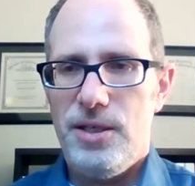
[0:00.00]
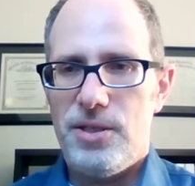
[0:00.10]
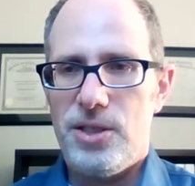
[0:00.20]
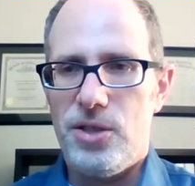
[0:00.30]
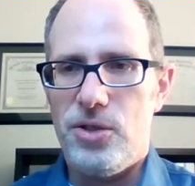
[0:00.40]

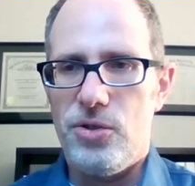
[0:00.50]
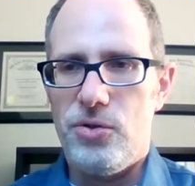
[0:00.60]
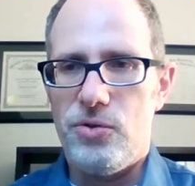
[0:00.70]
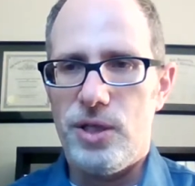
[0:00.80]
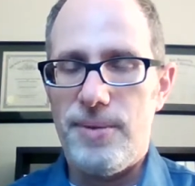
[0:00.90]

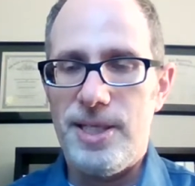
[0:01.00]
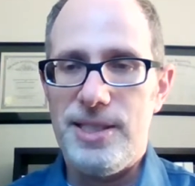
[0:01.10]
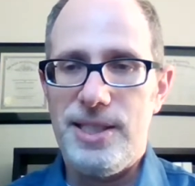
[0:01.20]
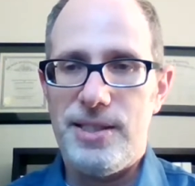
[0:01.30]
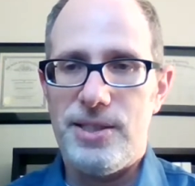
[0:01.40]
So, I mean,
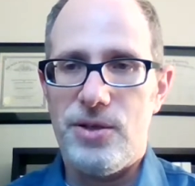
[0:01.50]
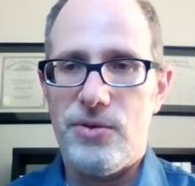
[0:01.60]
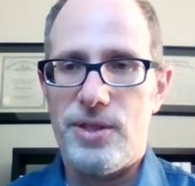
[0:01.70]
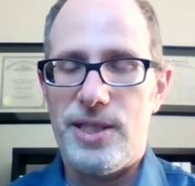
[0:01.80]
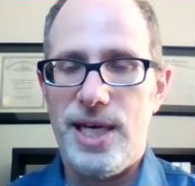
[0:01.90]

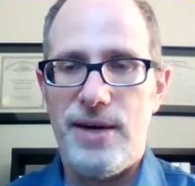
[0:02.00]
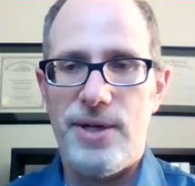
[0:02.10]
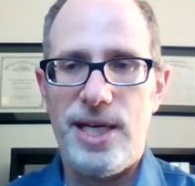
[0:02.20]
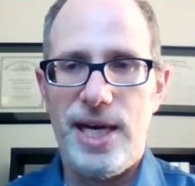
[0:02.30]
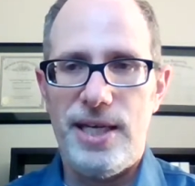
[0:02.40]
so
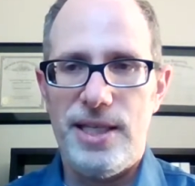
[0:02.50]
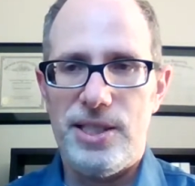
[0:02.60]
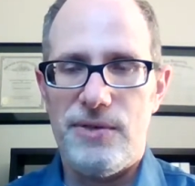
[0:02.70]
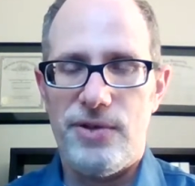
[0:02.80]
thyroiditis,